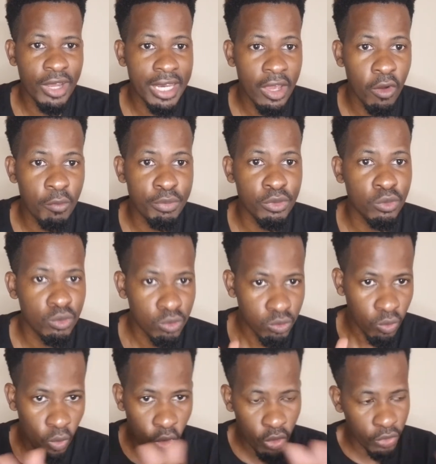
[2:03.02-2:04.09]
help you
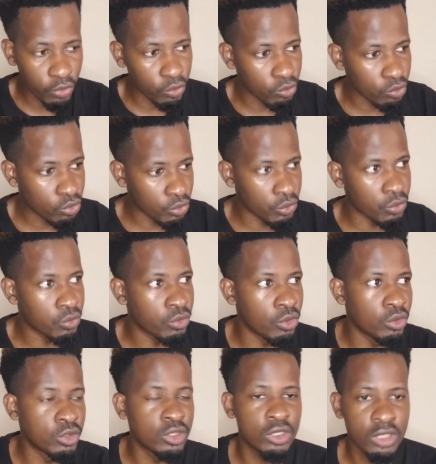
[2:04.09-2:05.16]
walk through
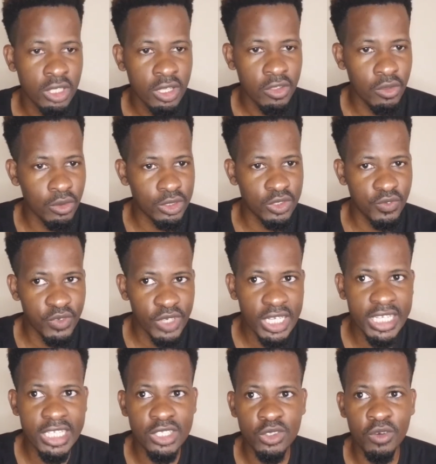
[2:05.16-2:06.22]
those
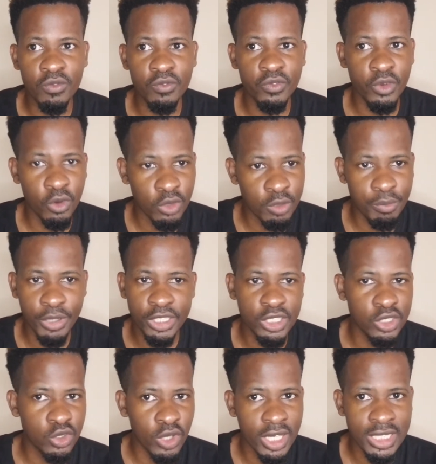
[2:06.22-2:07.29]
feelings of
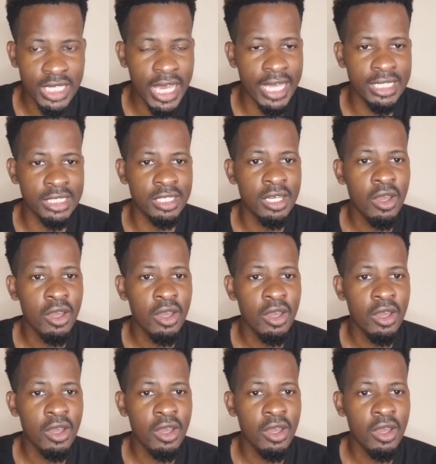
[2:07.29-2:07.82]
depression or anxiety.